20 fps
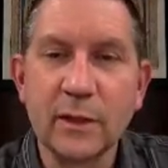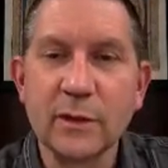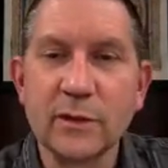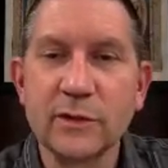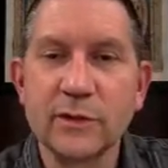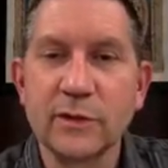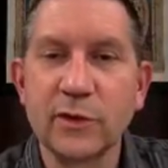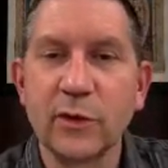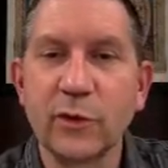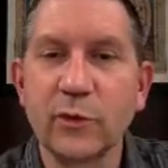
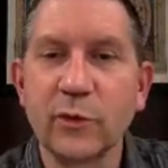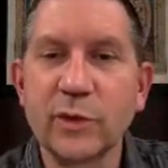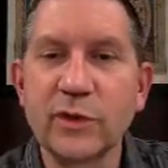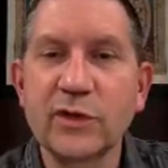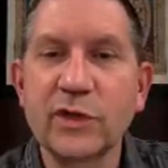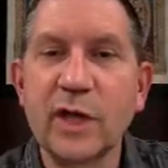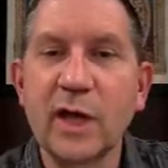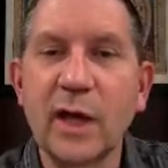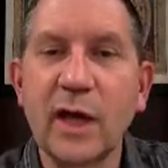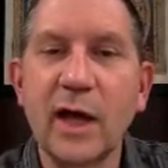So
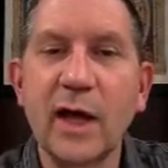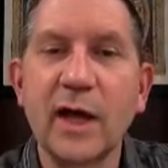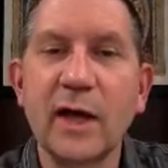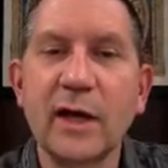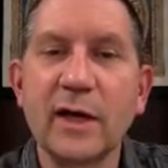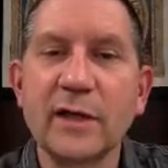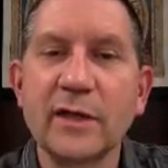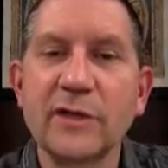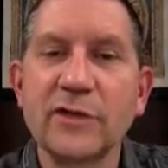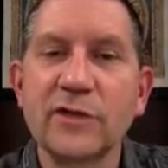risha'a,
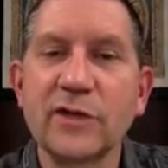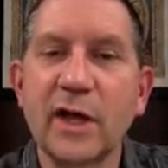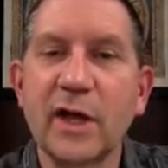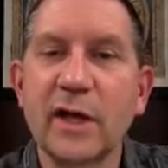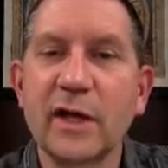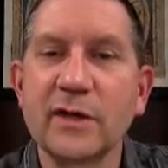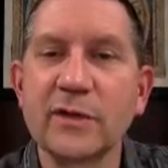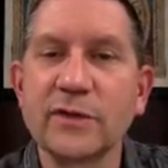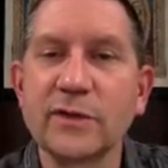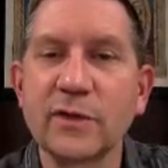
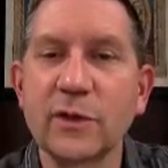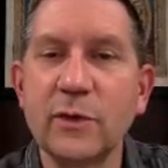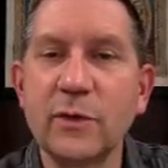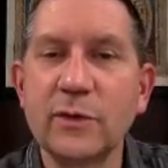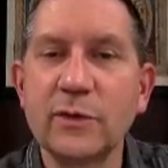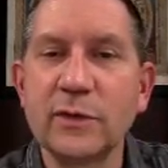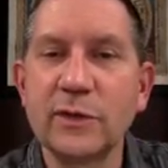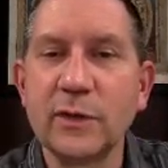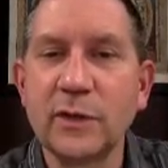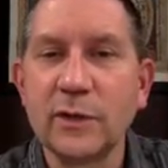ha'isha,
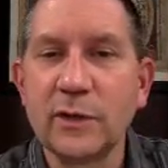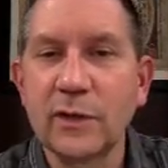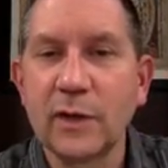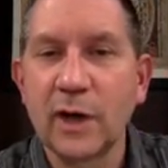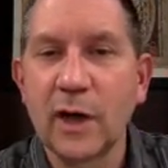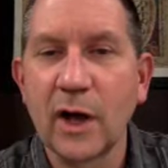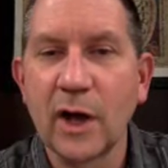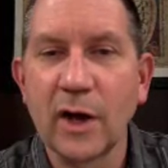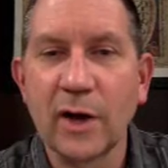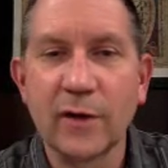hazot.
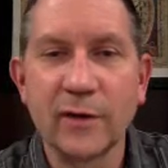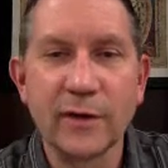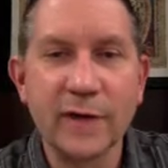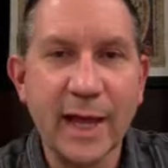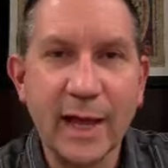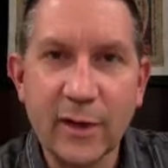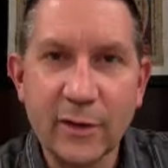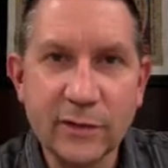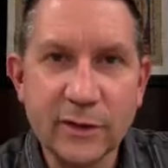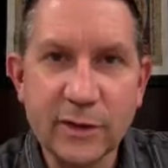Our
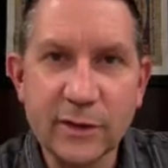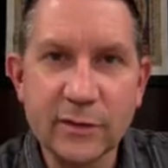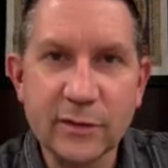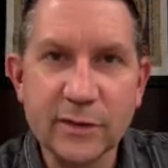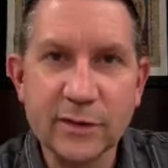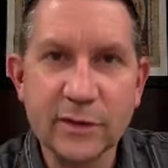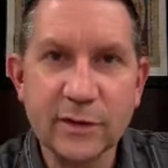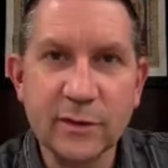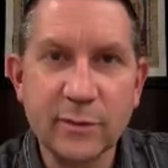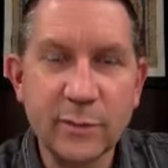noun here
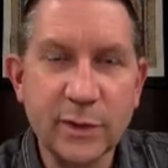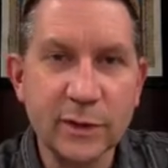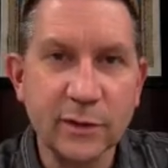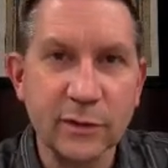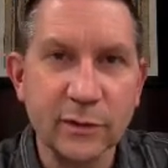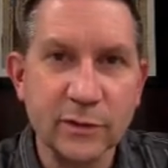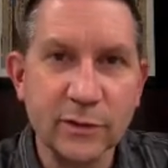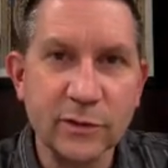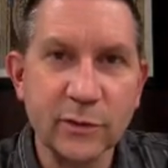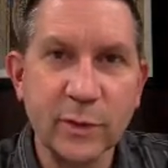is in the
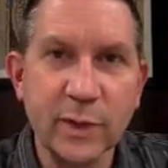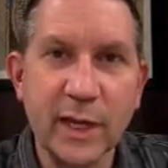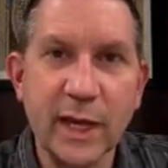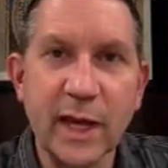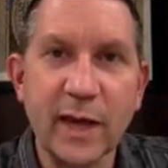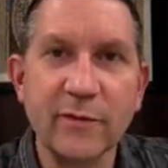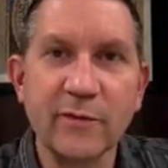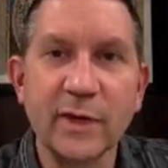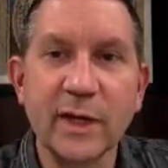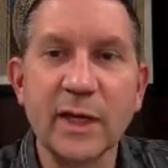middle. So we
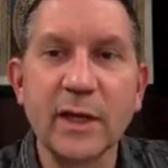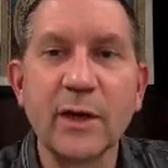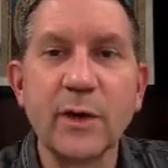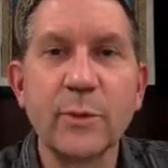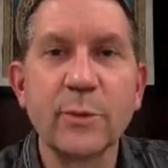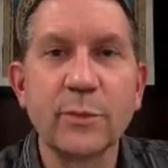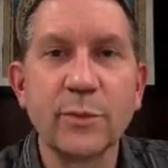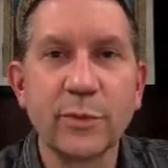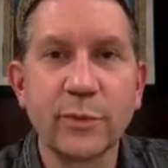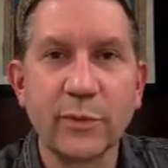have a
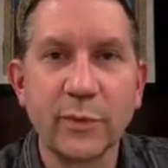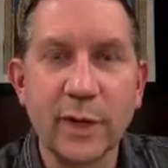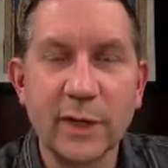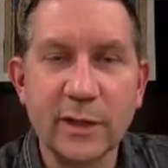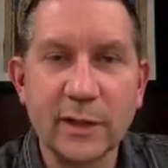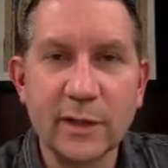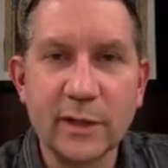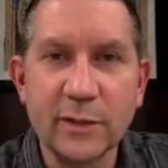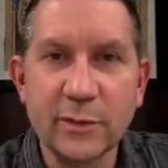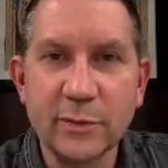
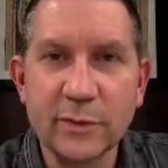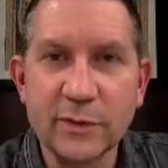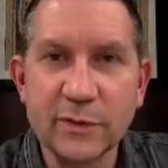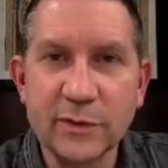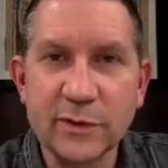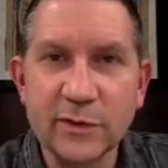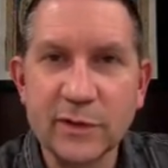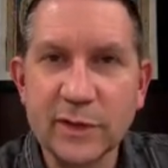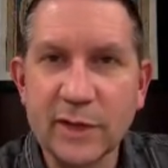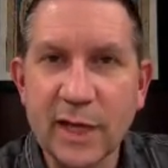predicate
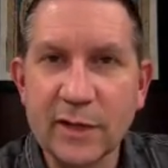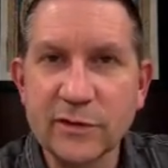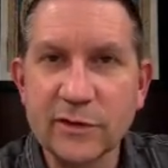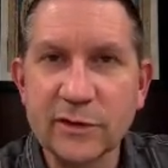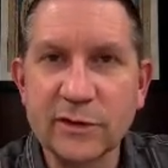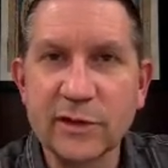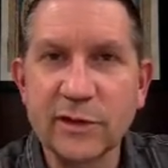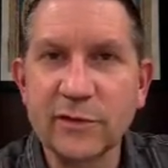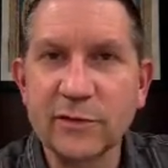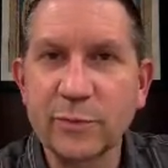position
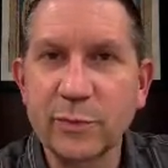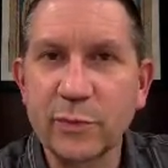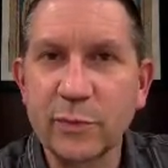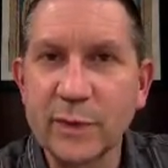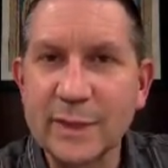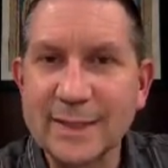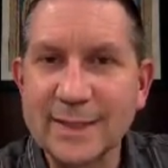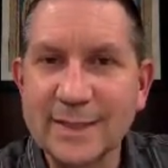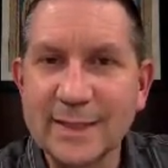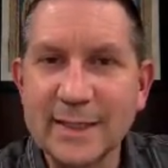adjective
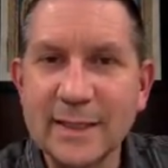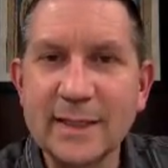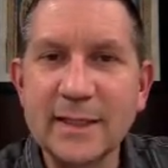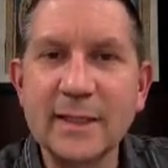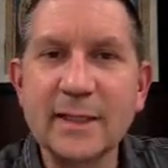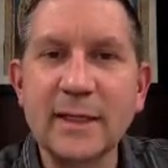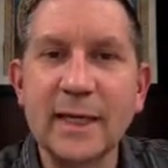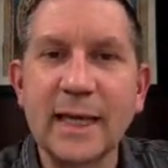preceding